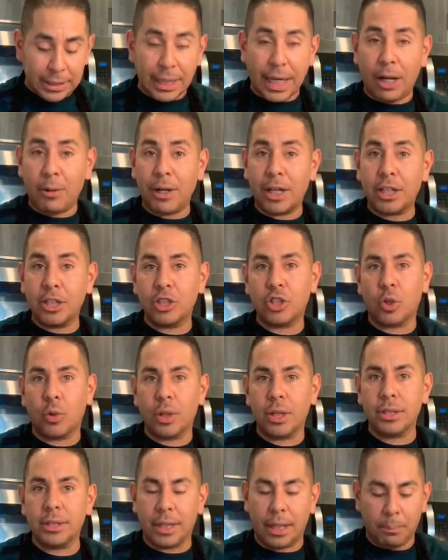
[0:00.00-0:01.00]
how I
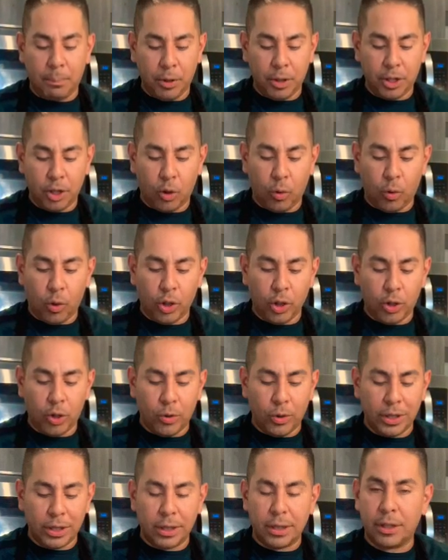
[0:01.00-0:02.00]
control is I put the
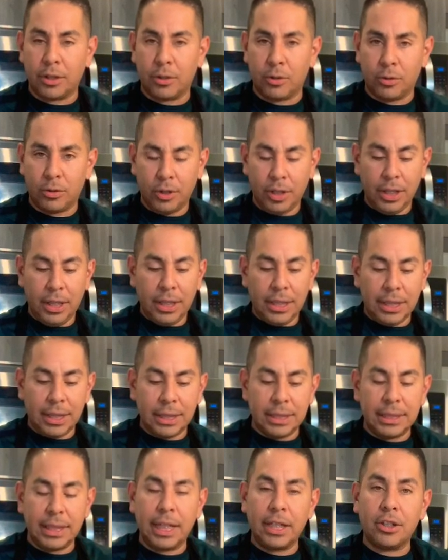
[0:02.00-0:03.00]
oil in a little
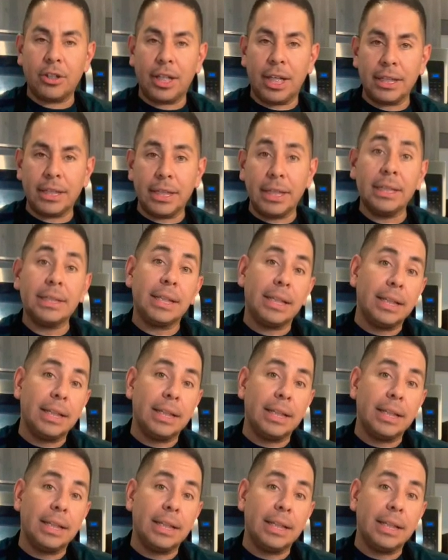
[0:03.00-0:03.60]
container like this,